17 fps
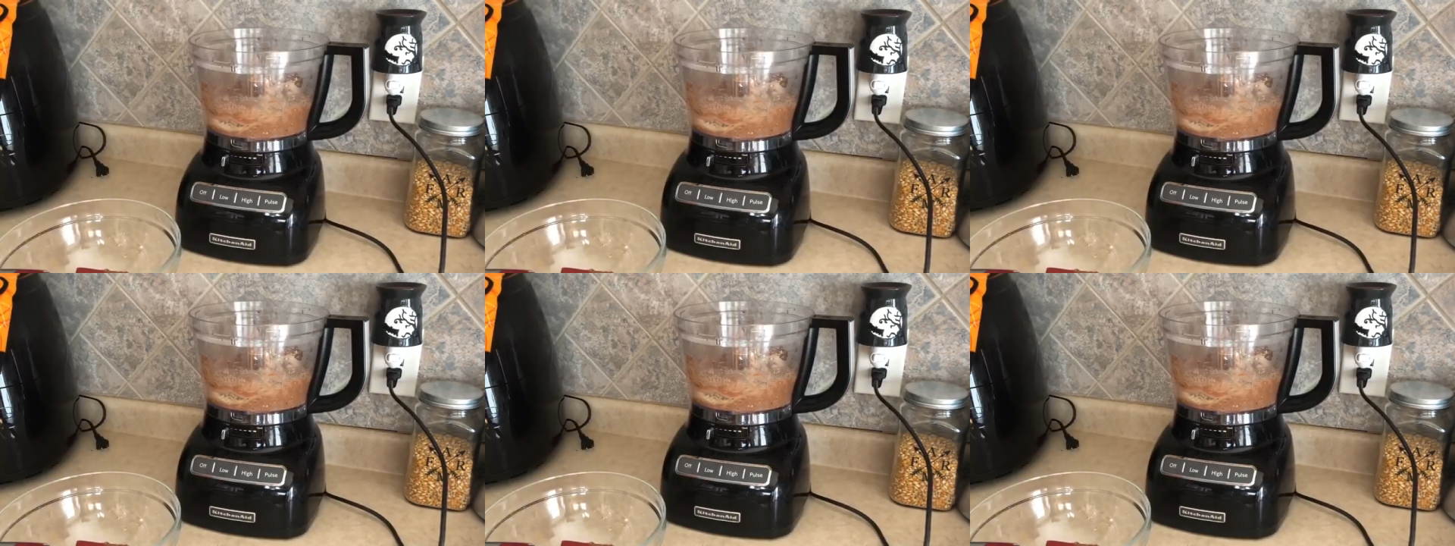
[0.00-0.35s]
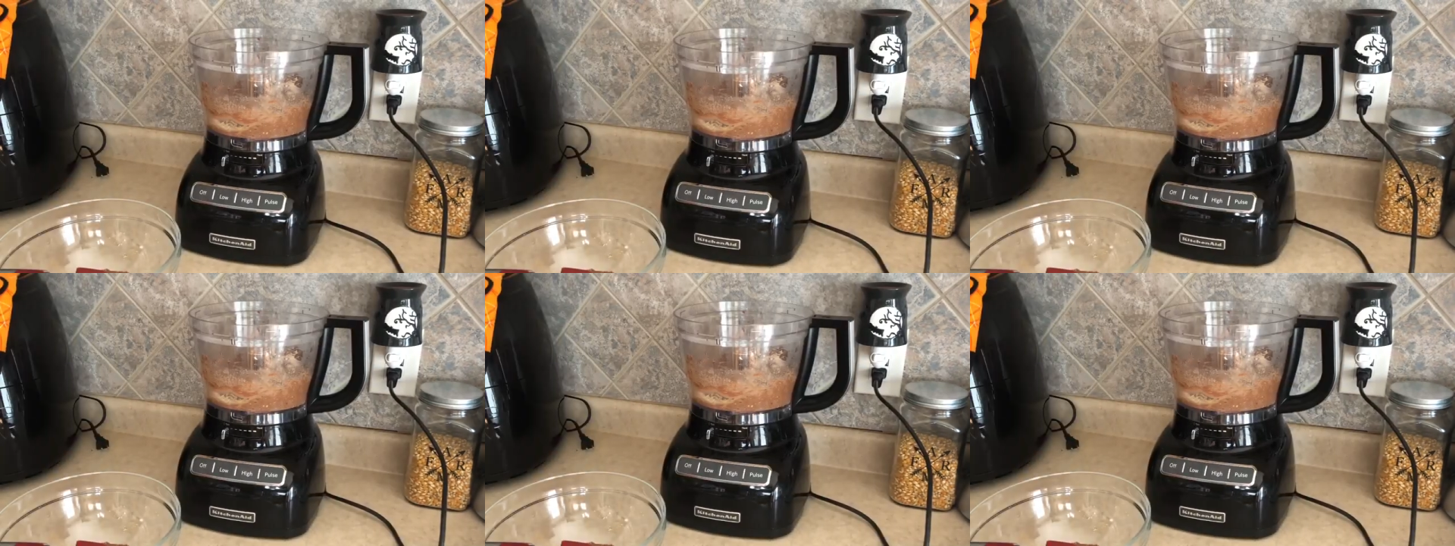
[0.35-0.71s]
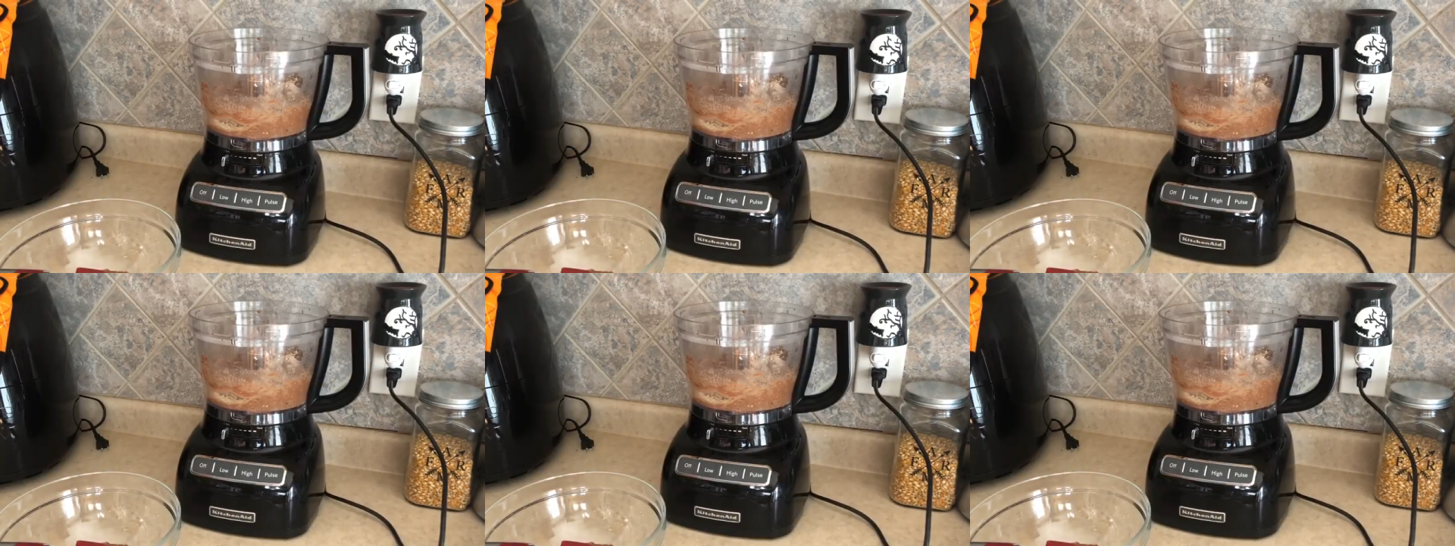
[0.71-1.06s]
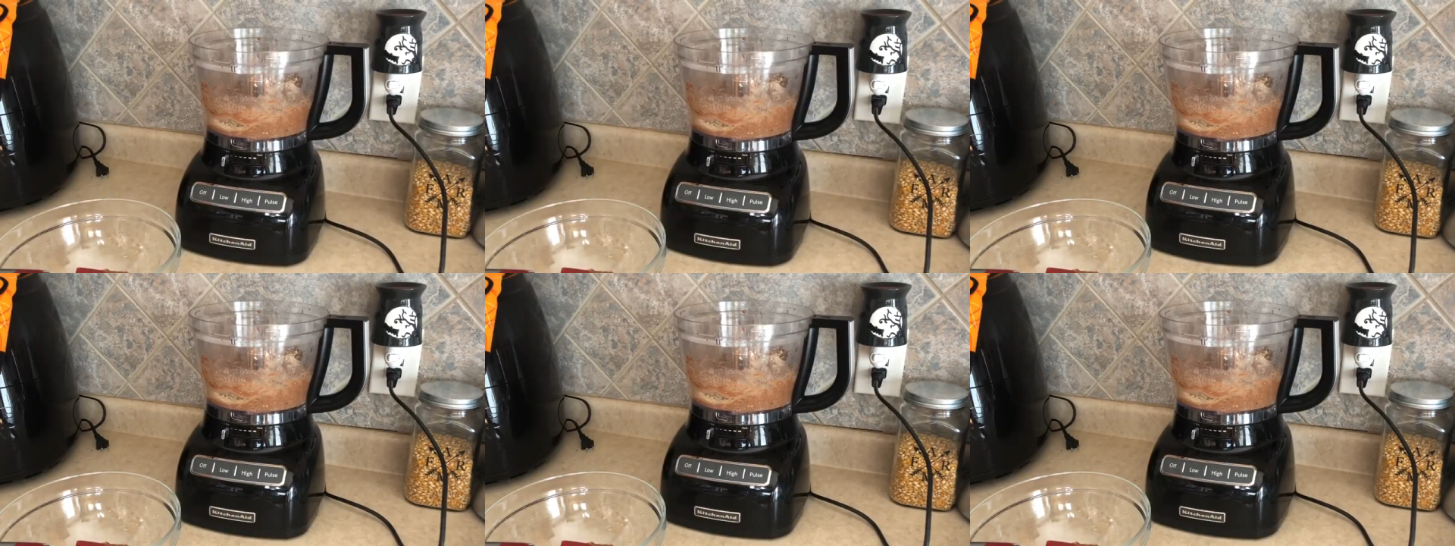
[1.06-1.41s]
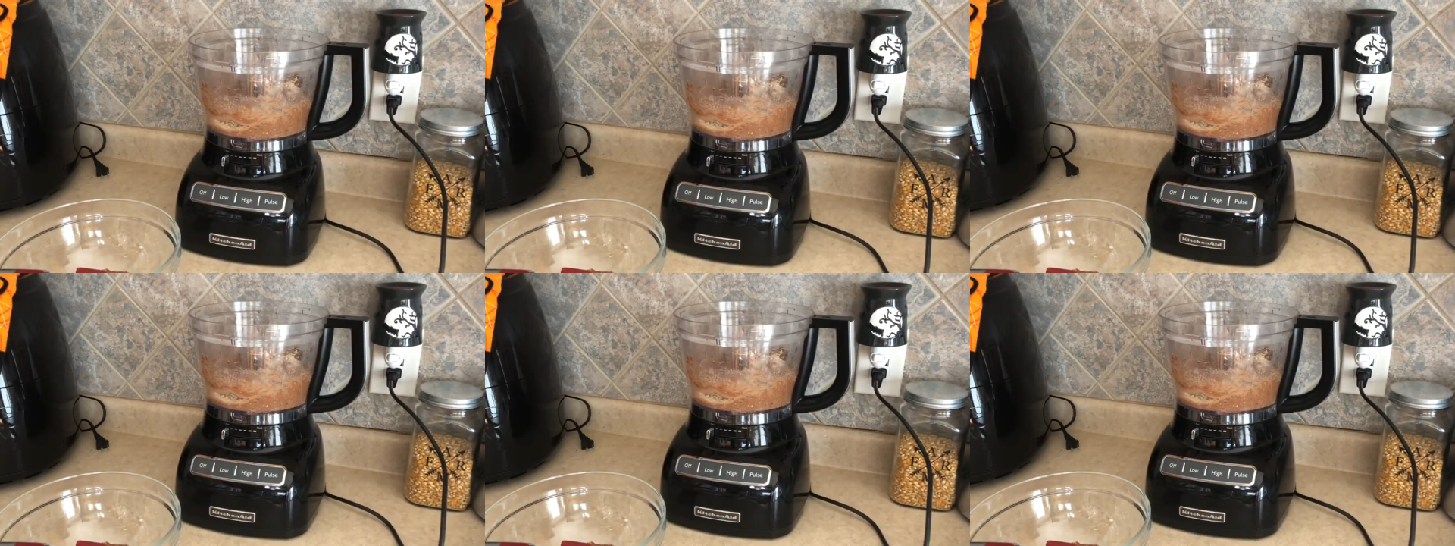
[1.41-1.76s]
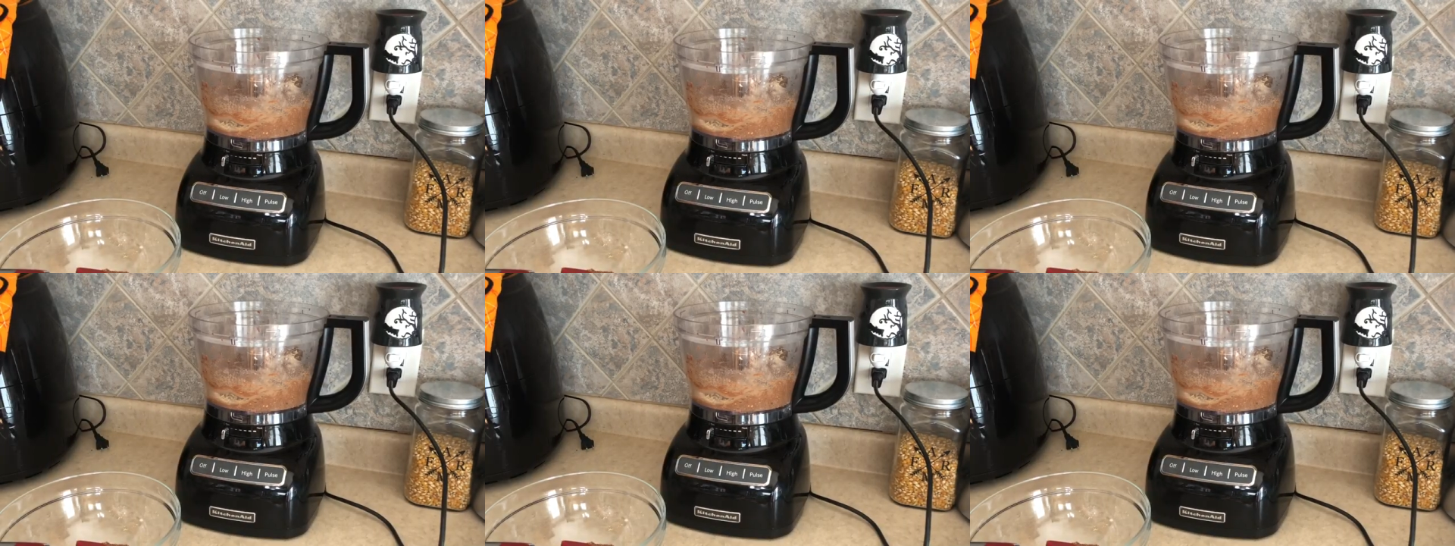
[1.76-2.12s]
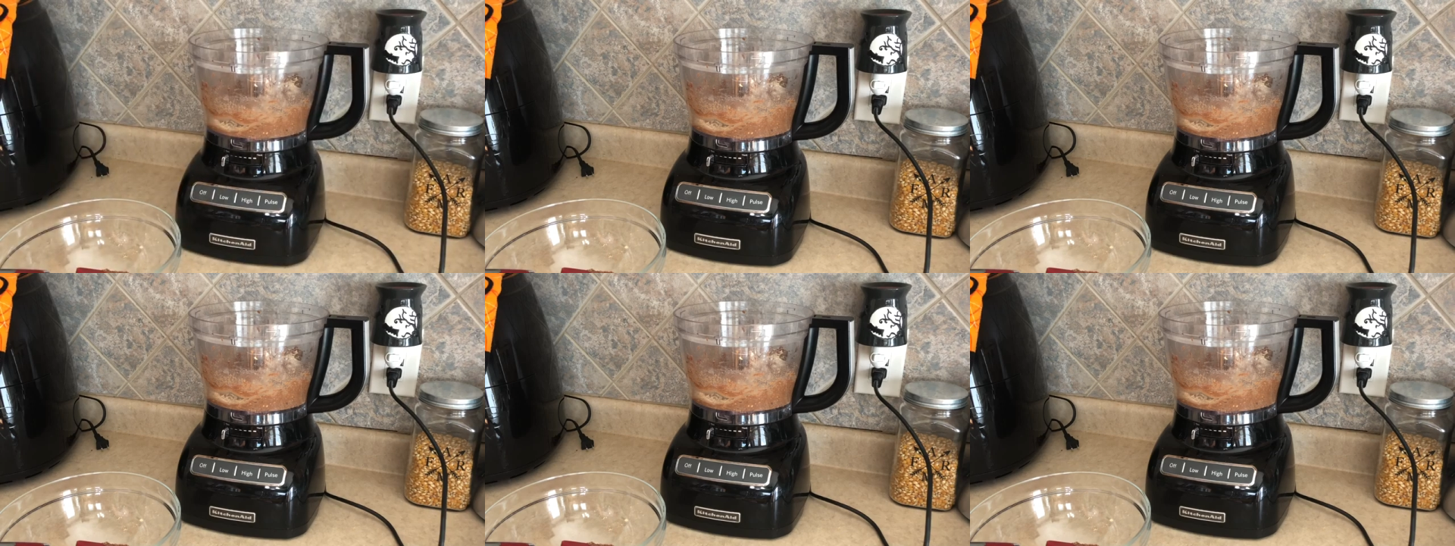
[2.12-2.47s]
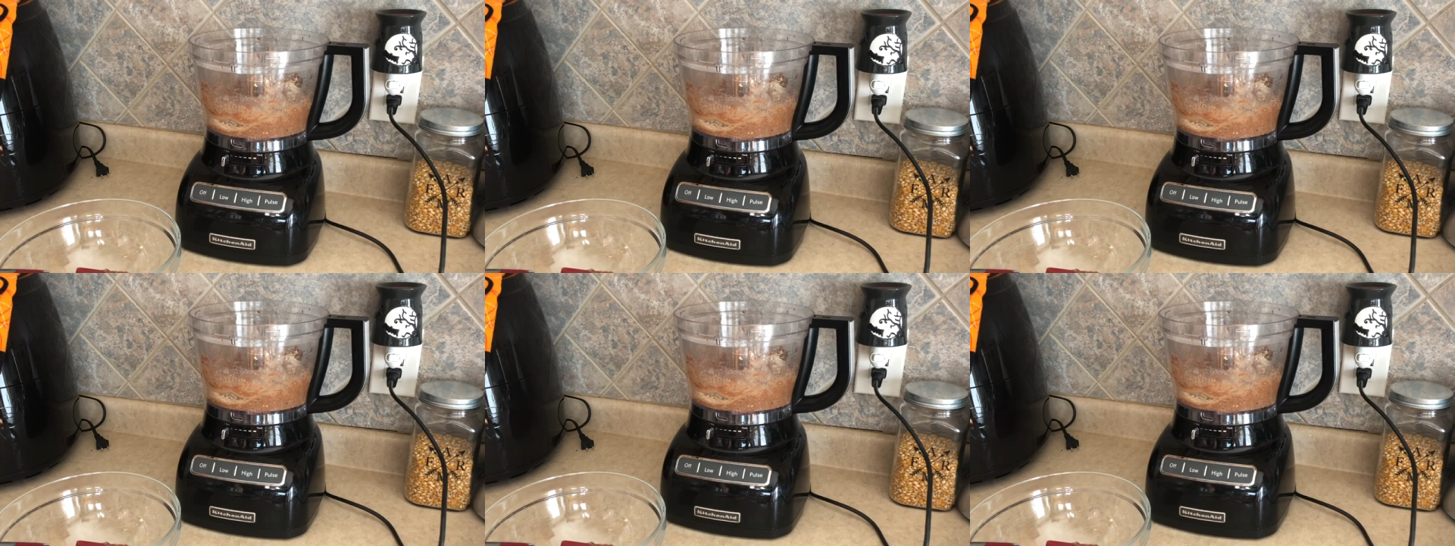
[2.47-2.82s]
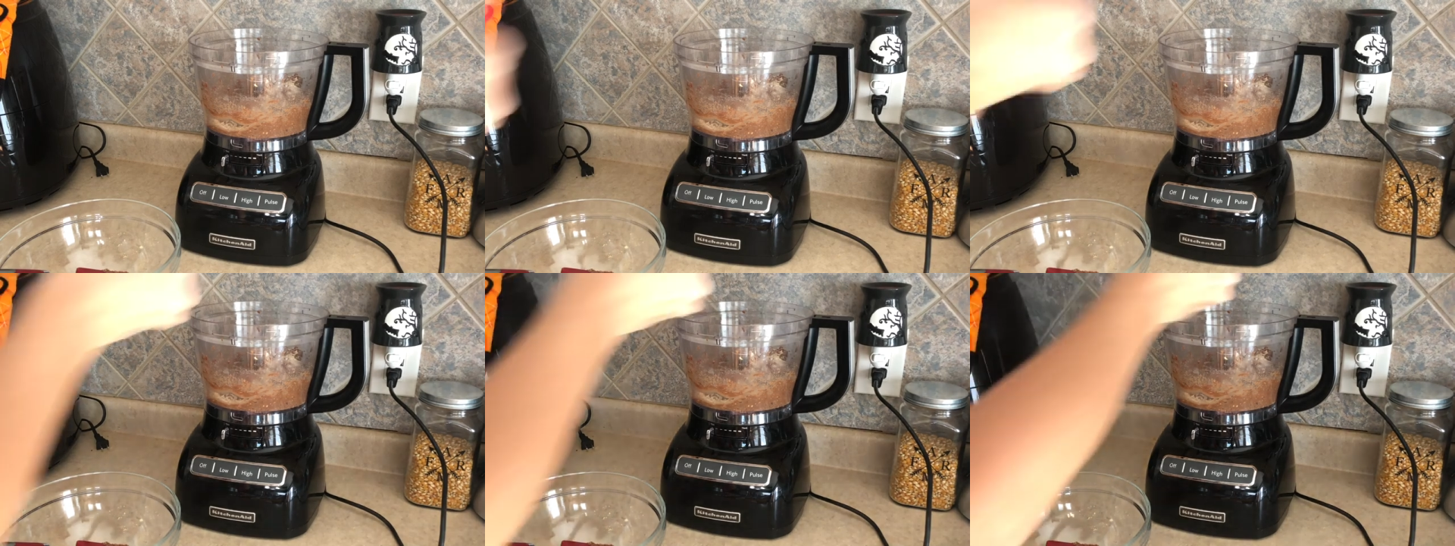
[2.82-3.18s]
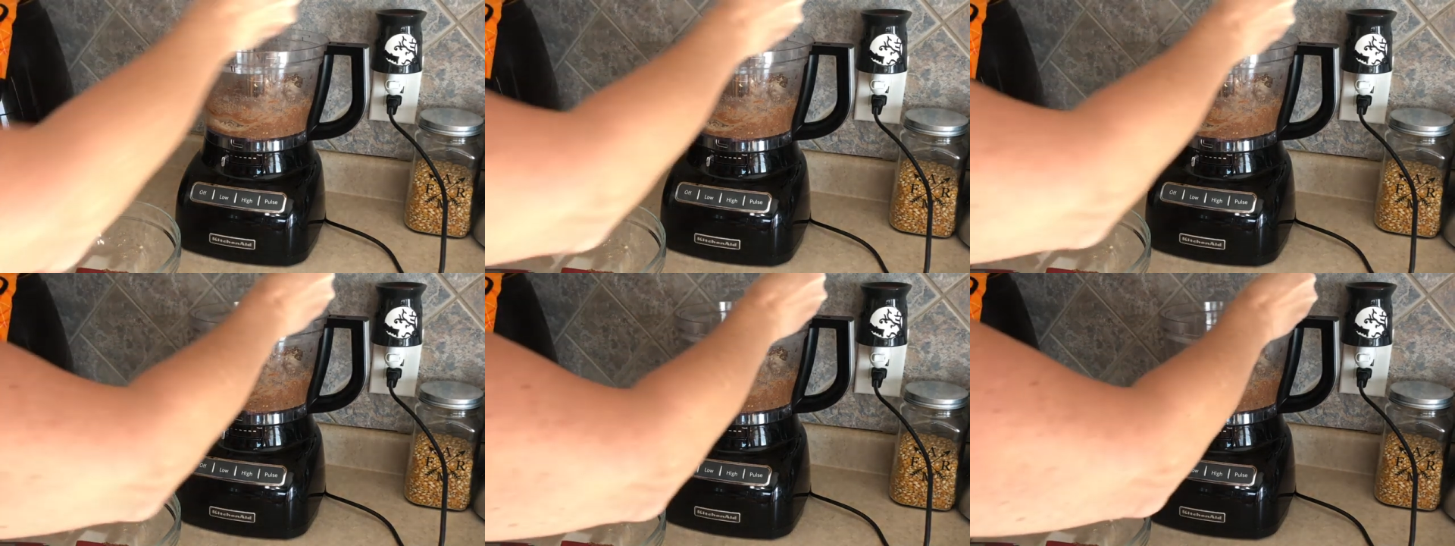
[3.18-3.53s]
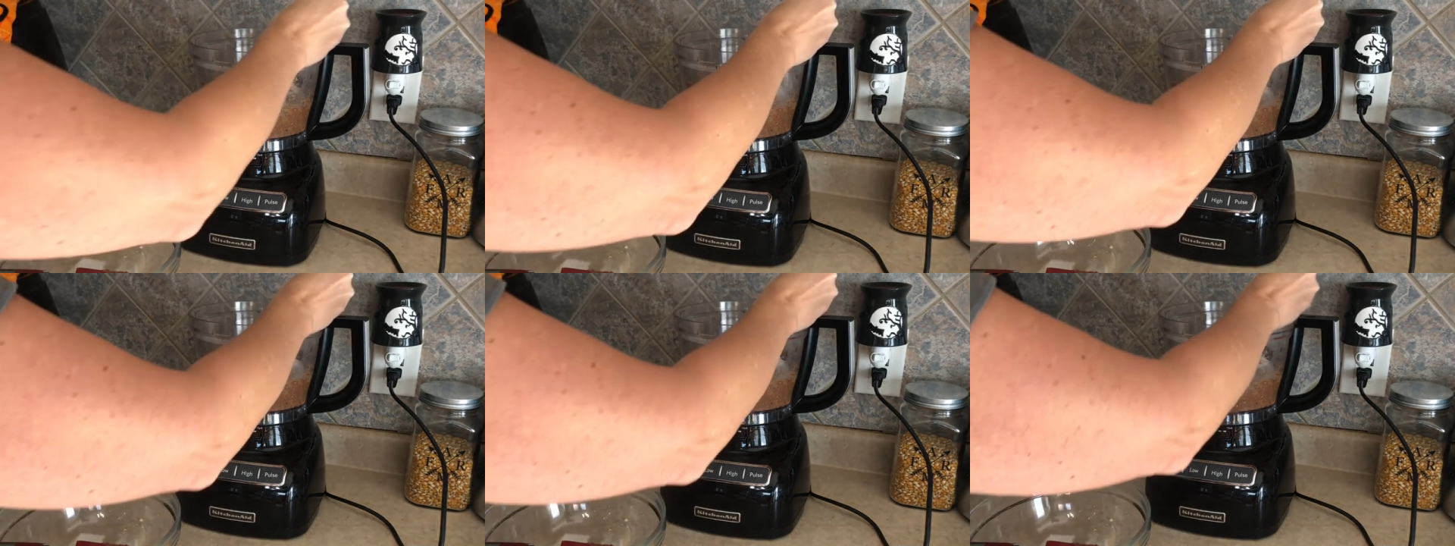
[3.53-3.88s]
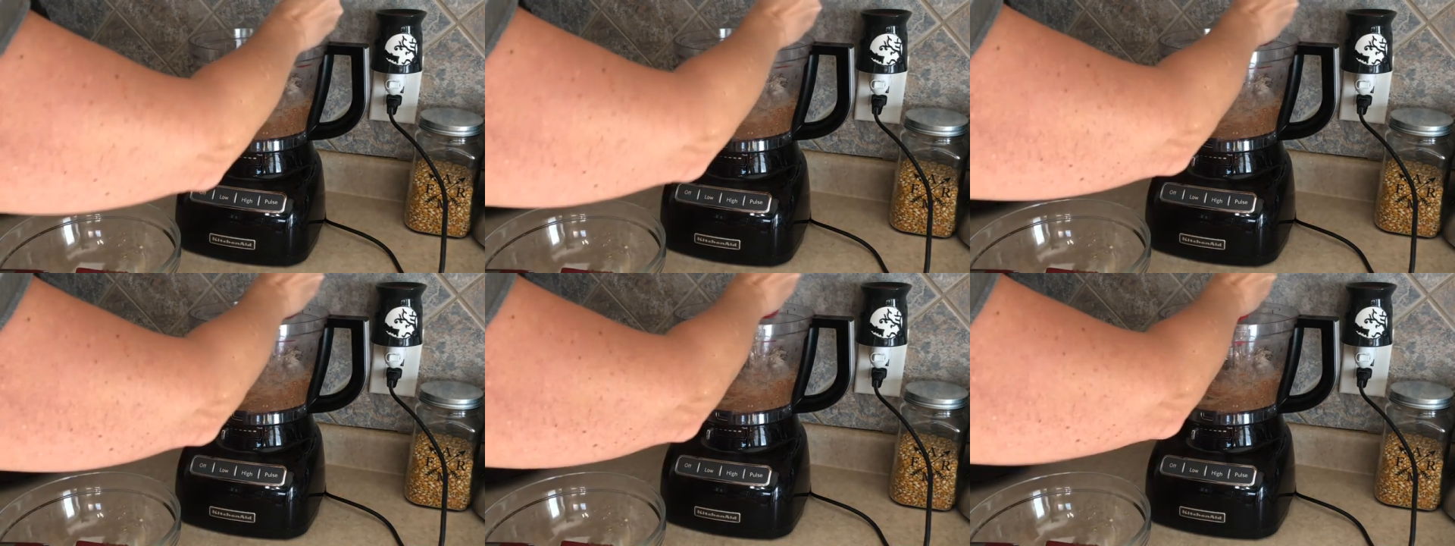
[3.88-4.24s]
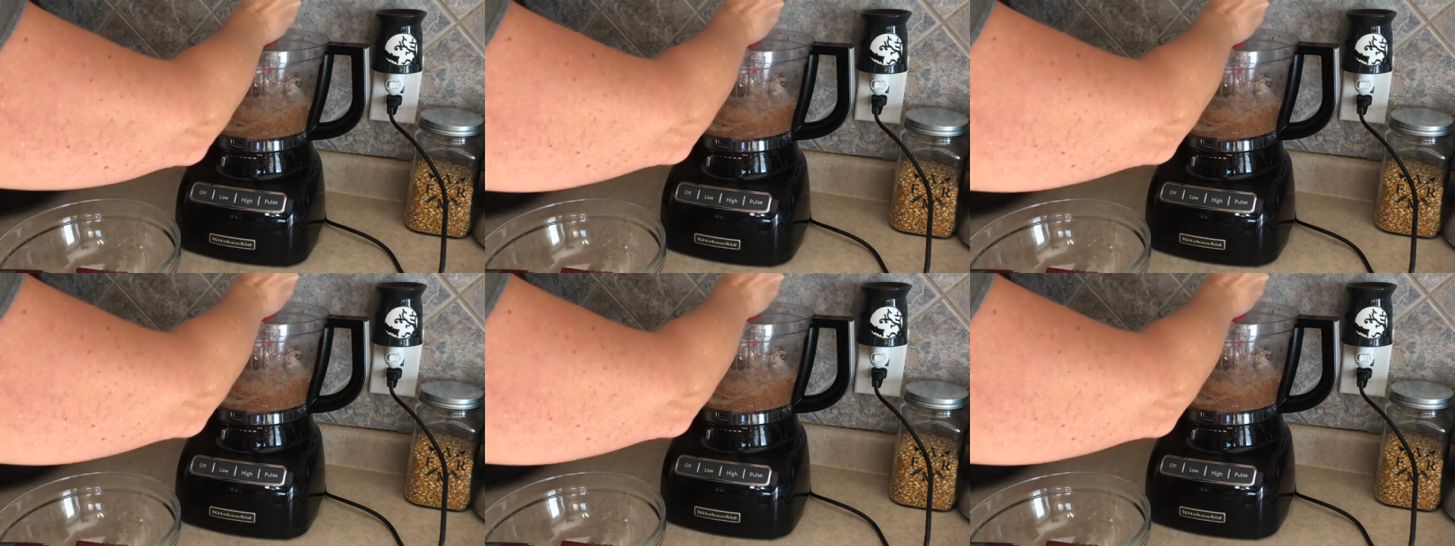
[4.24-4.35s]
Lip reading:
Nobody's mouth can be seen.